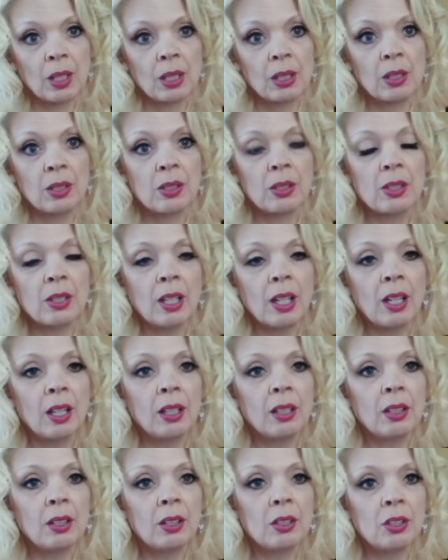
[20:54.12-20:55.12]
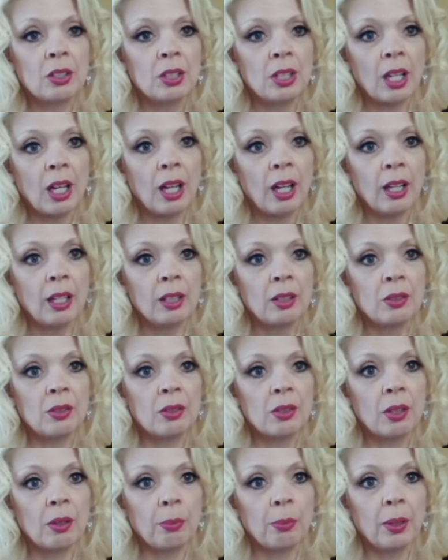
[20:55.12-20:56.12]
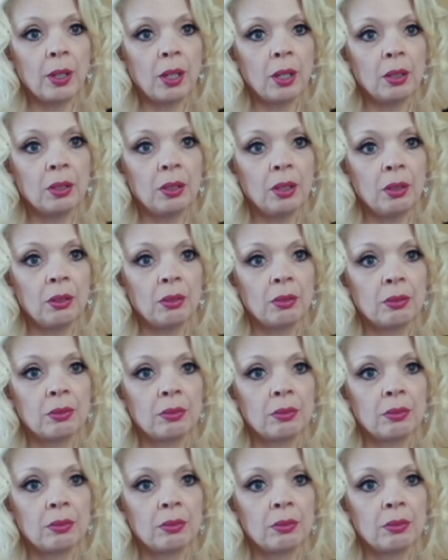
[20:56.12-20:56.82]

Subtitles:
The sun shines upon you